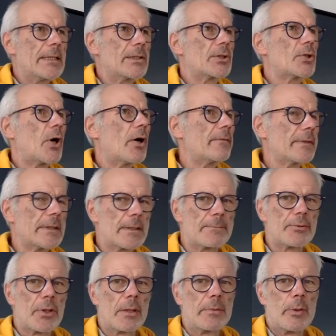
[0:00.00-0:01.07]
solving the
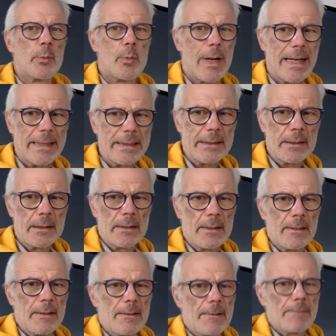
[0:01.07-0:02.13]
problem why
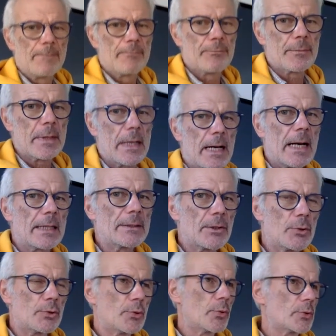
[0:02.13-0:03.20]
are
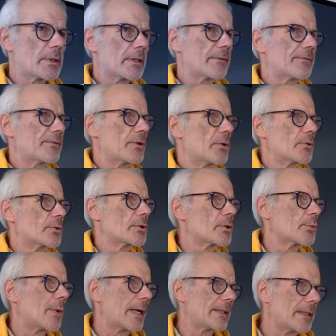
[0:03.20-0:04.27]
you using
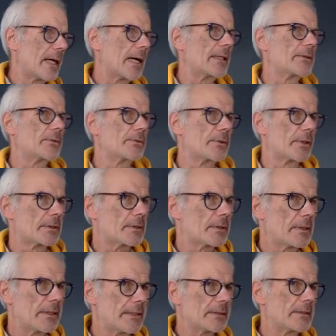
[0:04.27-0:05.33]
phones? Why are you not
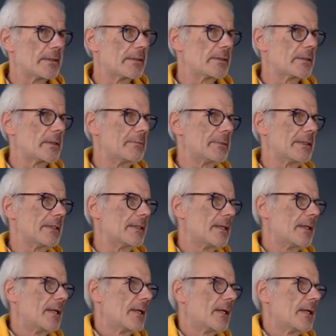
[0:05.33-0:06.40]
listening to
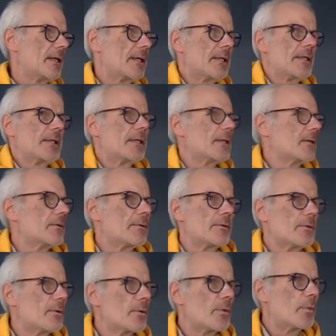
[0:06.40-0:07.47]
me? Uh,
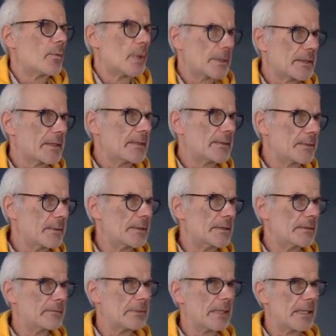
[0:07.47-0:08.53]
what is the
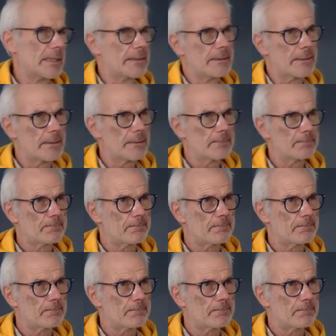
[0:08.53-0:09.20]
reason behind it?